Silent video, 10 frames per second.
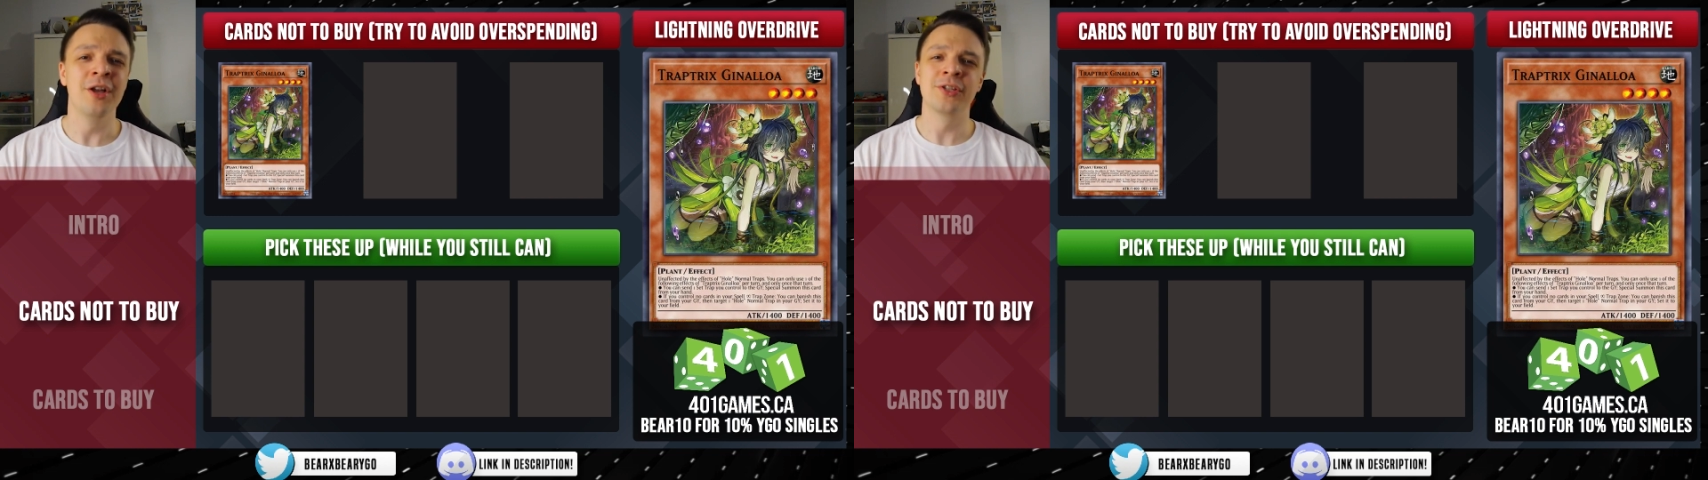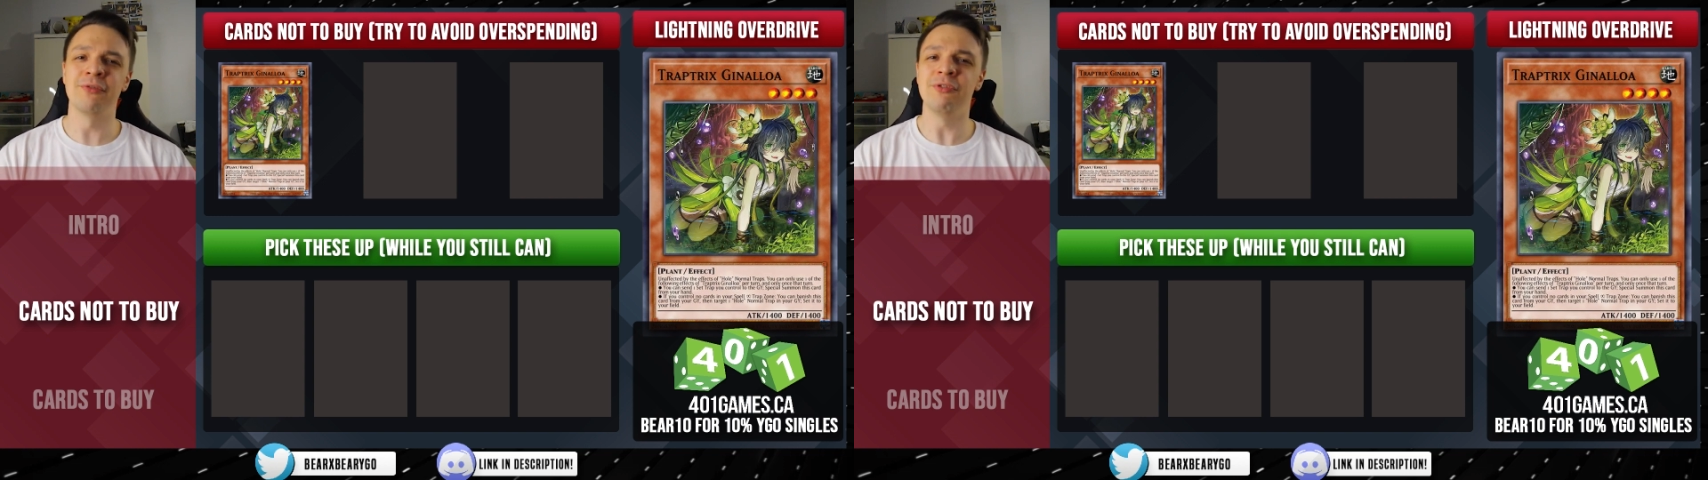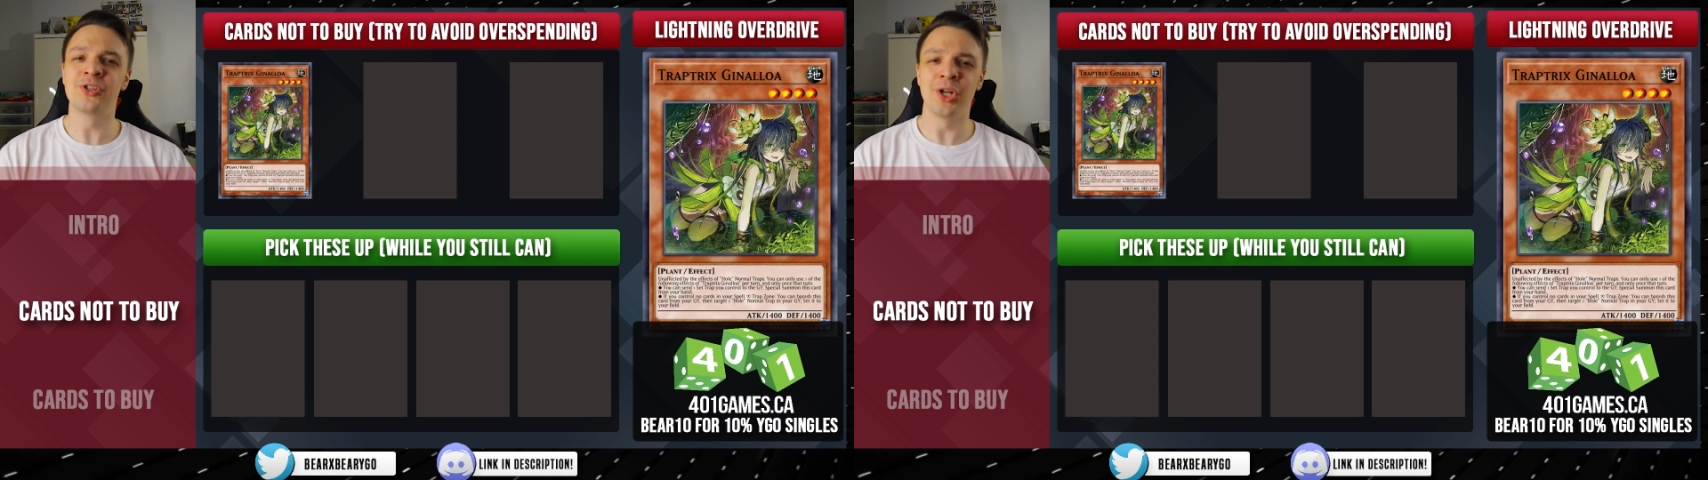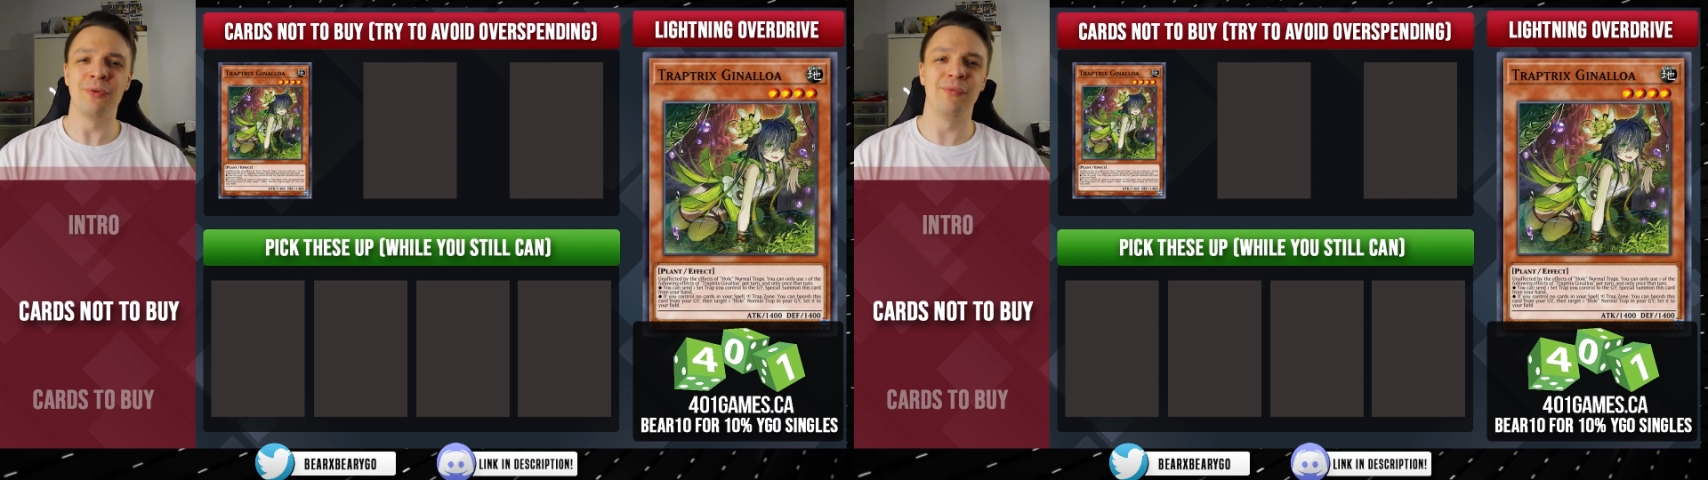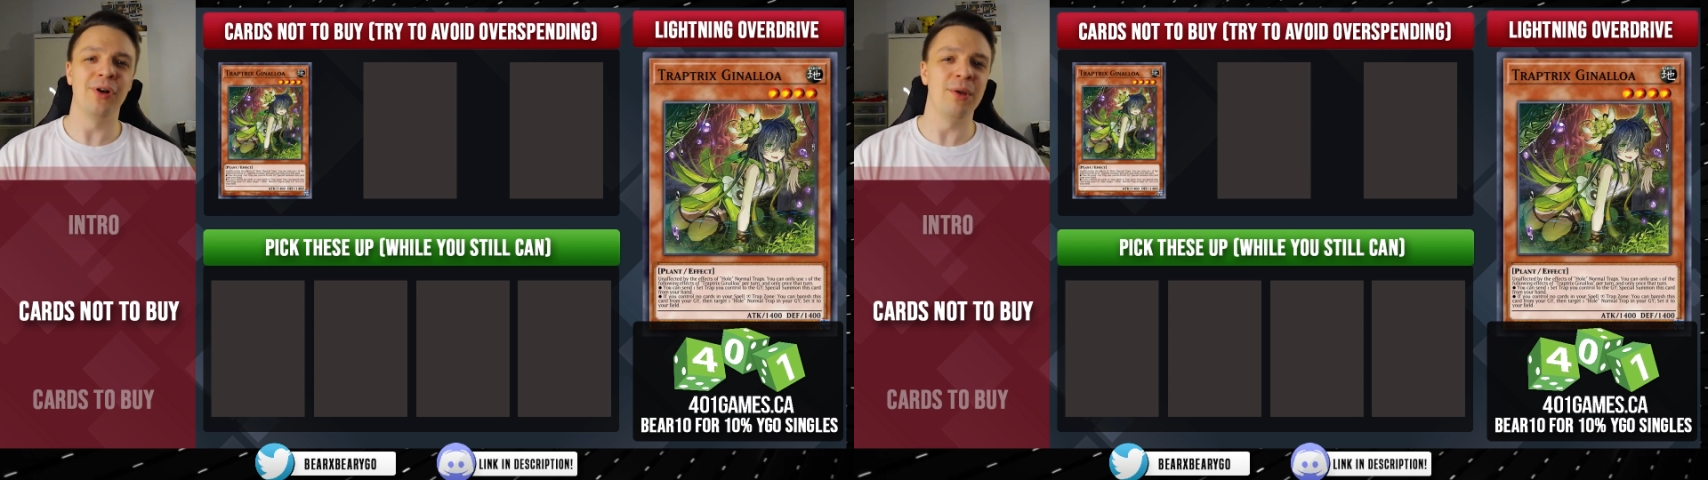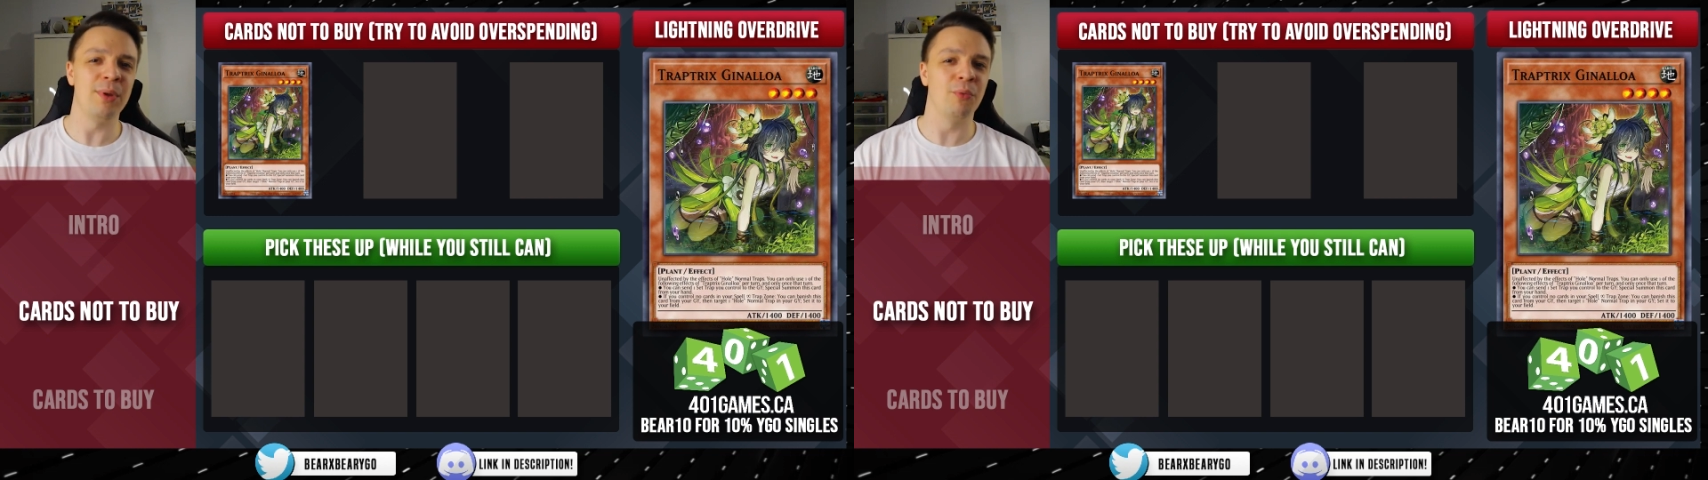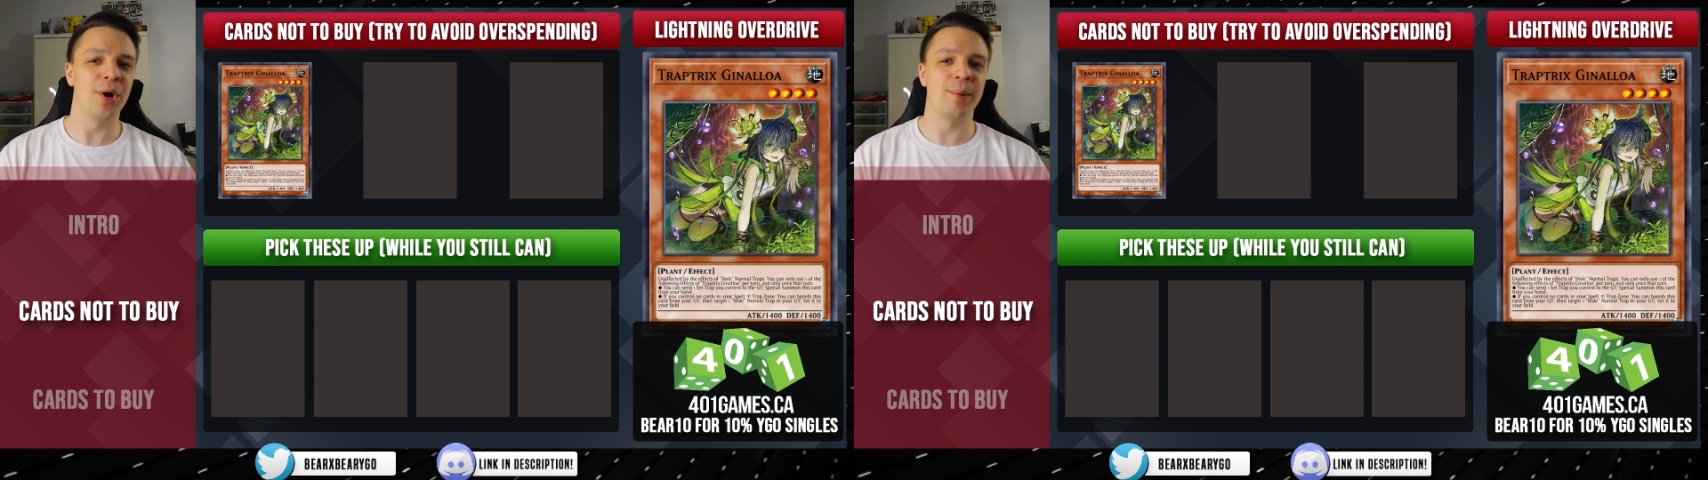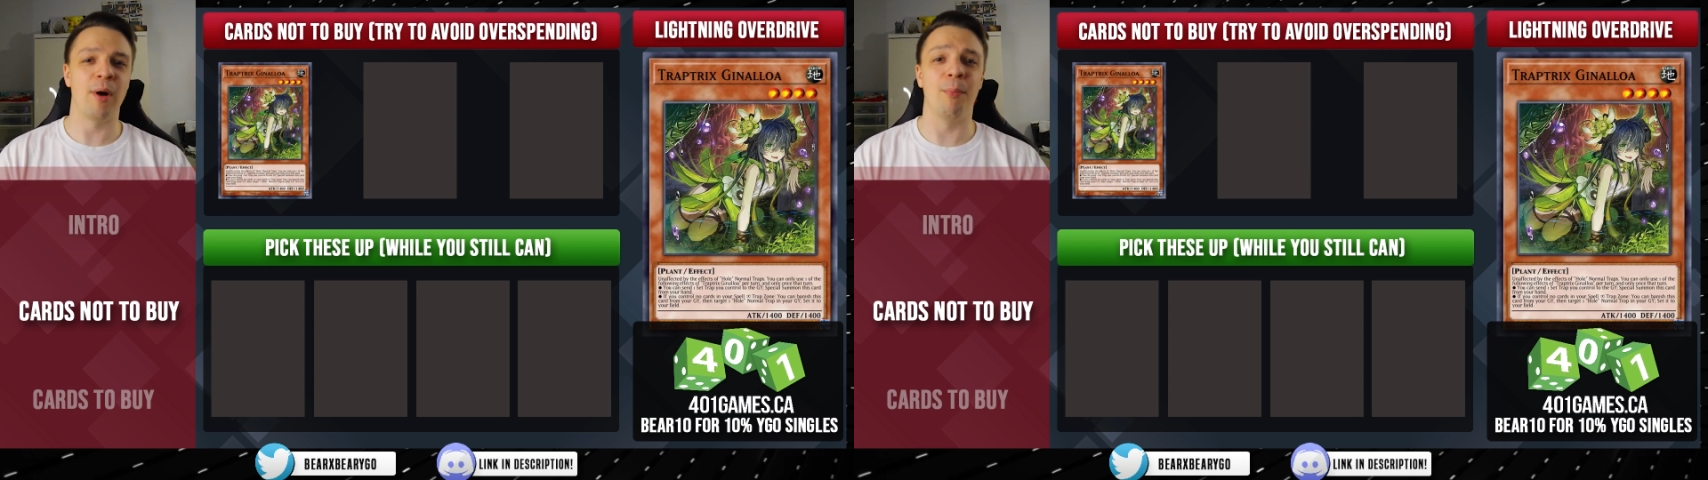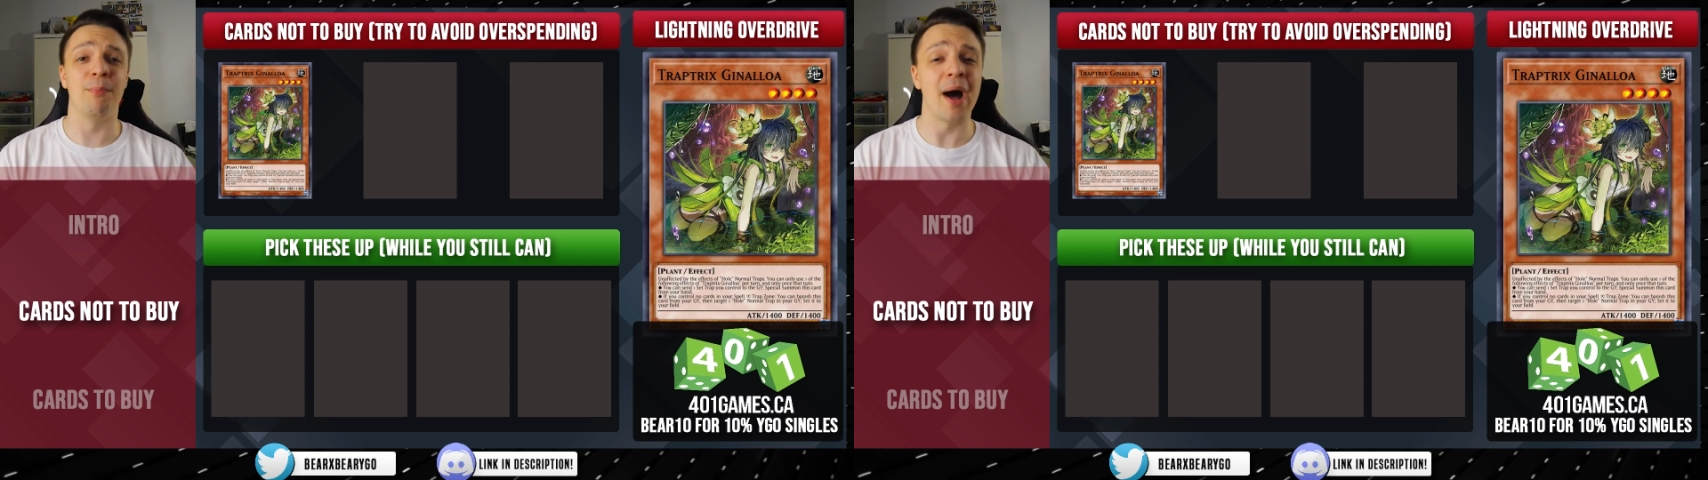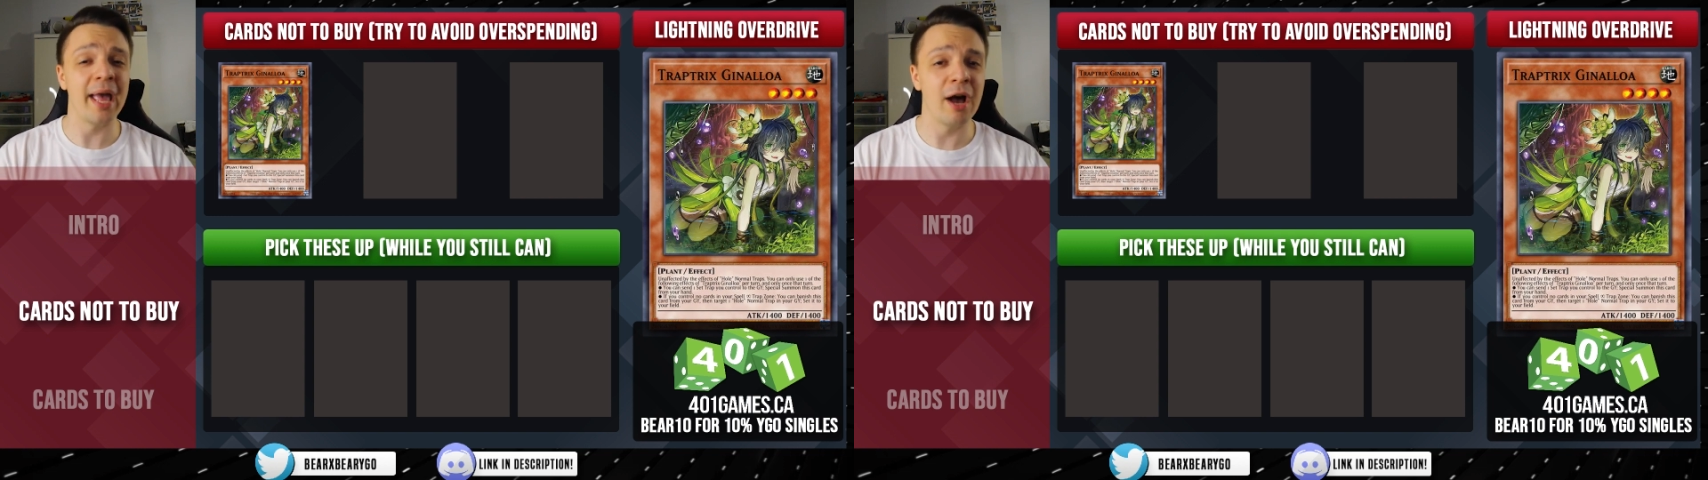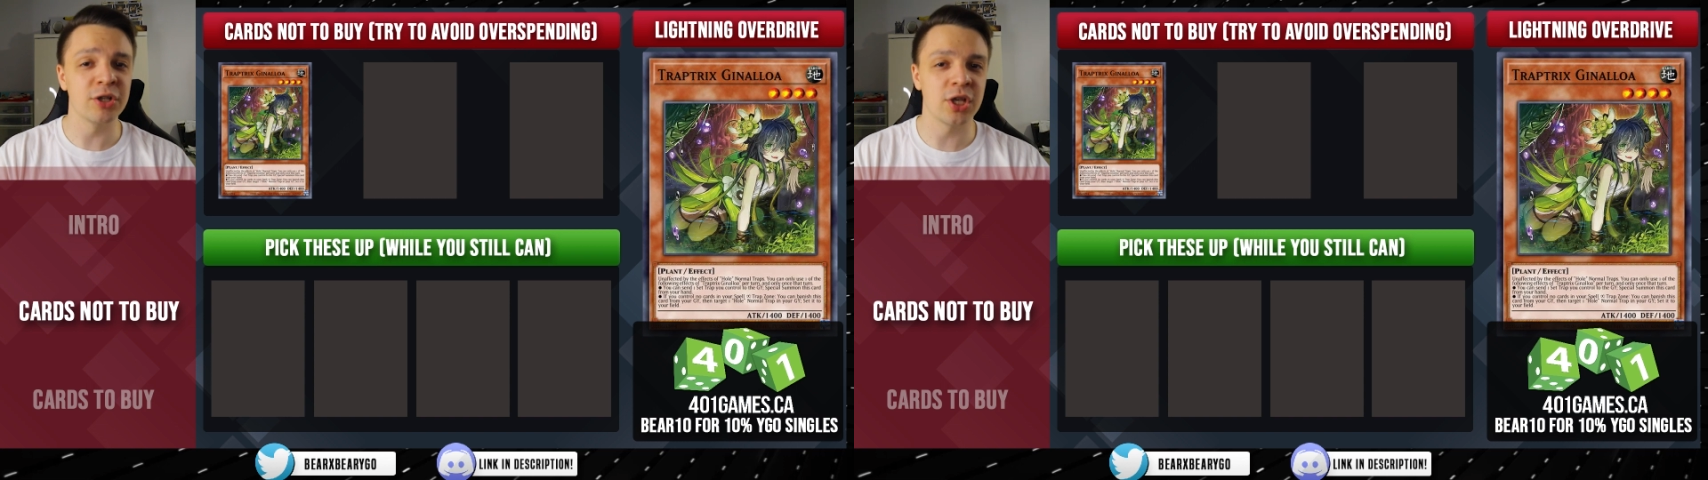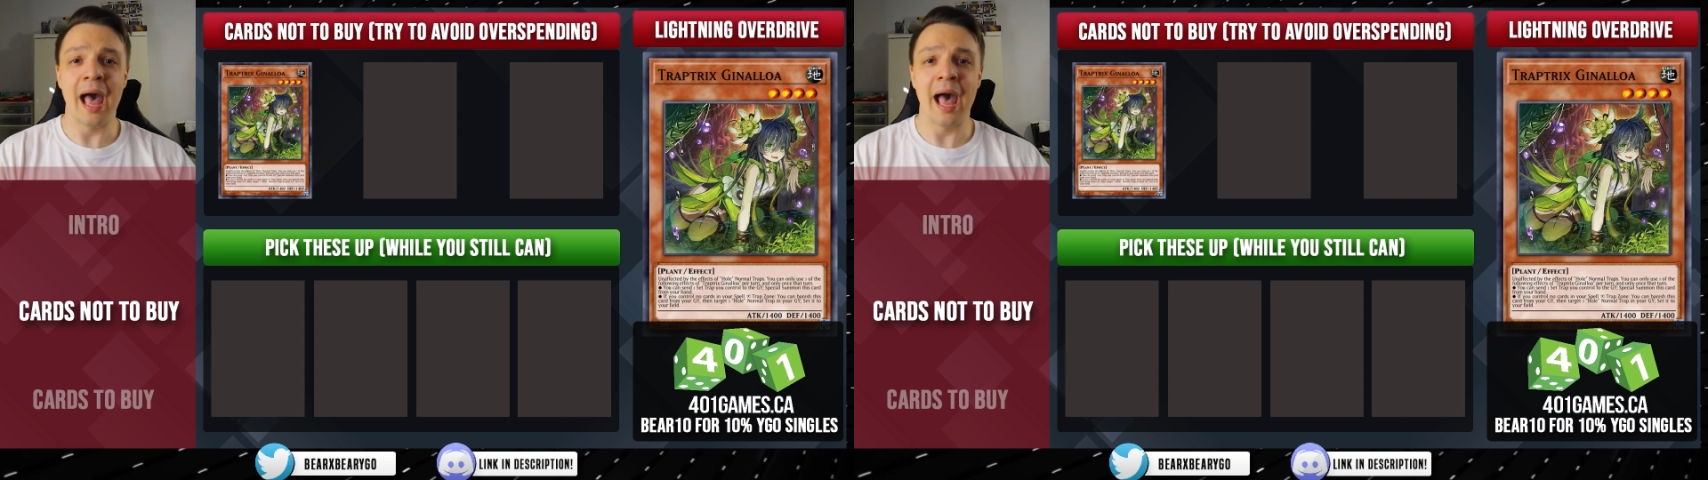so you shouldn't really be worried about buyouts.